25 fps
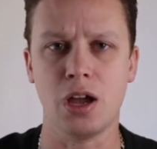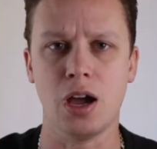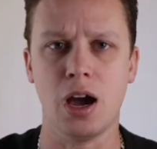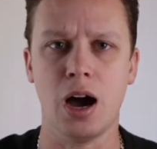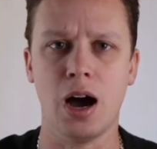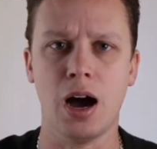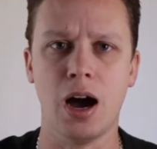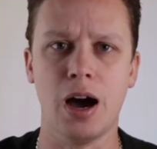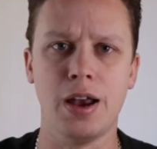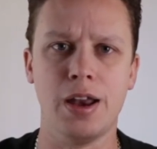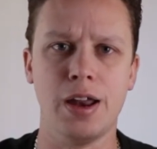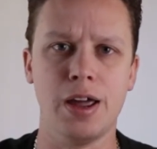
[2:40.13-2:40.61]

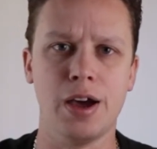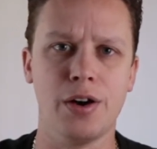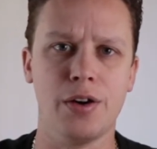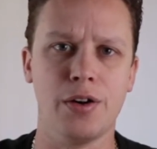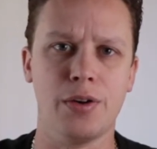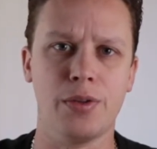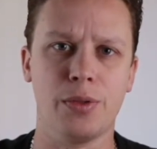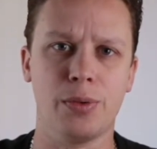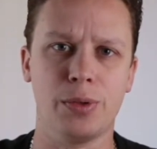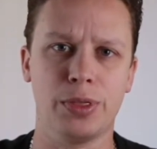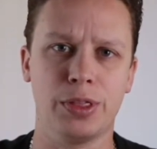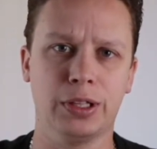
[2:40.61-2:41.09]

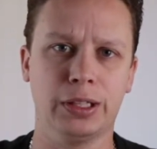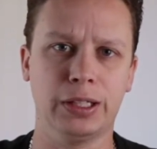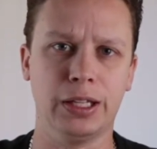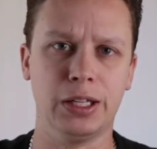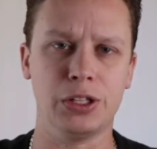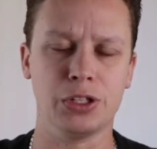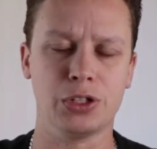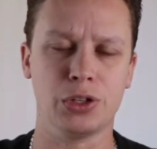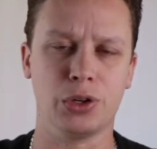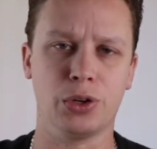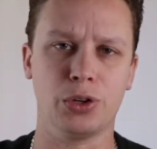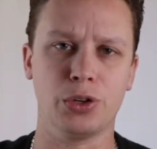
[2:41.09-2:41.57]
now with the
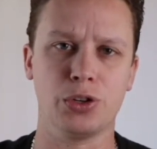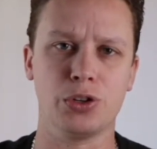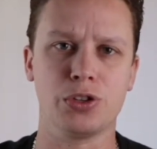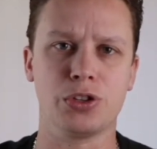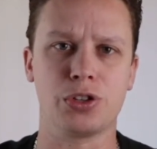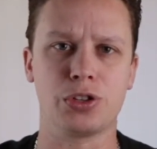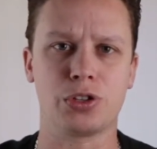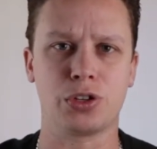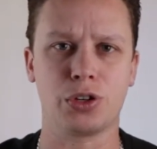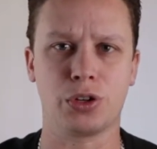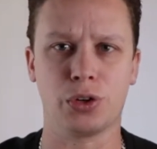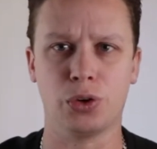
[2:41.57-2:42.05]
lens that I
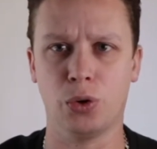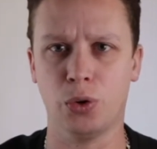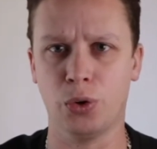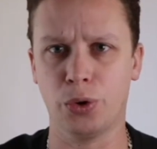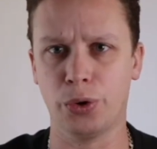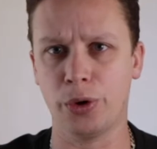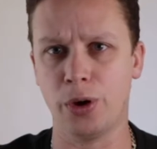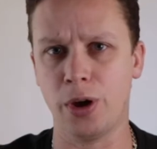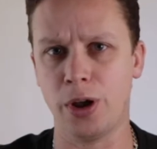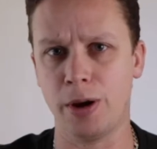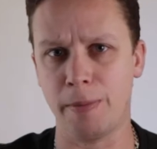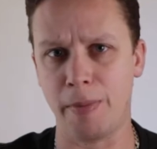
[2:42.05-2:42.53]
use, it's got an
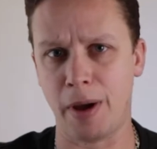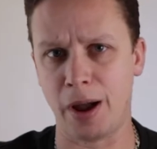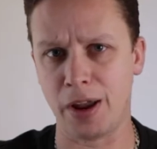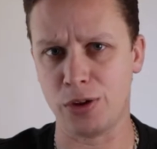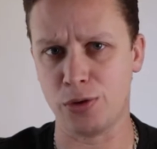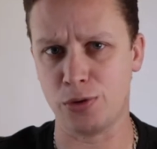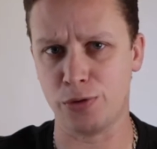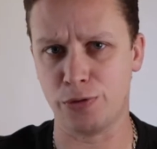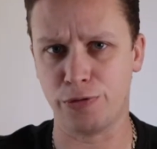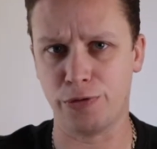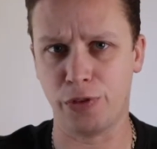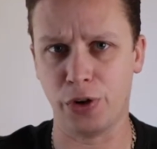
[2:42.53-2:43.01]
auto and
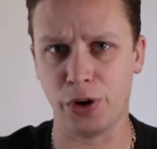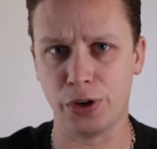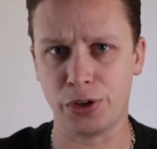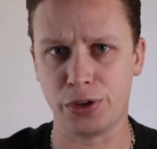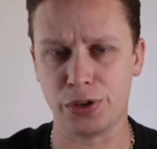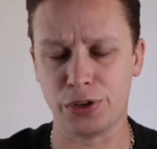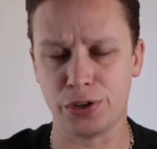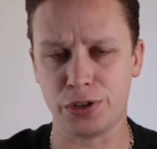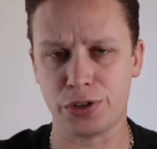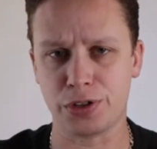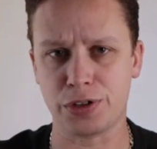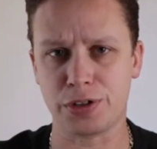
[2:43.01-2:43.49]
manual
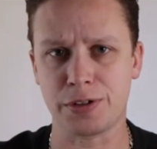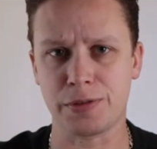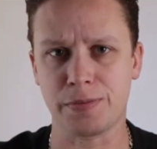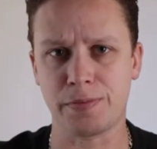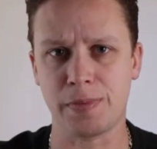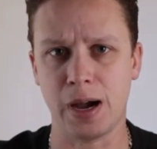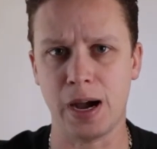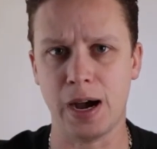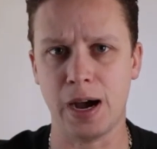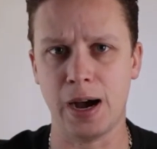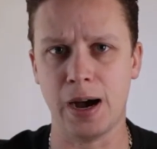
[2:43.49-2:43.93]
focus.